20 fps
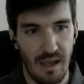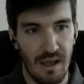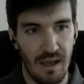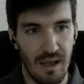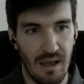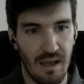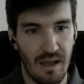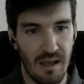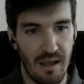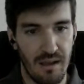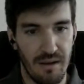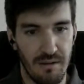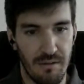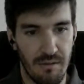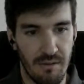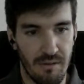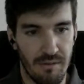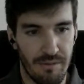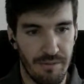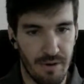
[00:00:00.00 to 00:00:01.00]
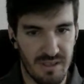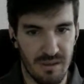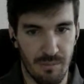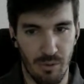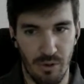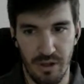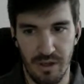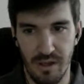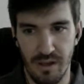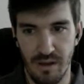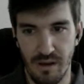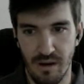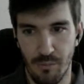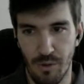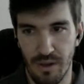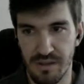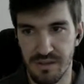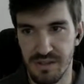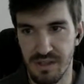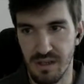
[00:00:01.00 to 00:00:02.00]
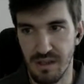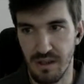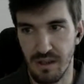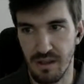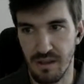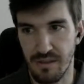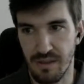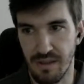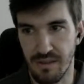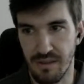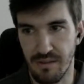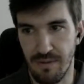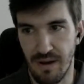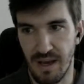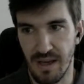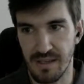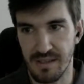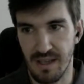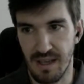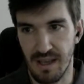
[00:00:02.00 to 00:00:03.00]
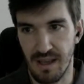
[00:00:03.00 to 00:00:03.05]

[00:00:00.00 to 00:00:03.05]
And for example, here we can see the device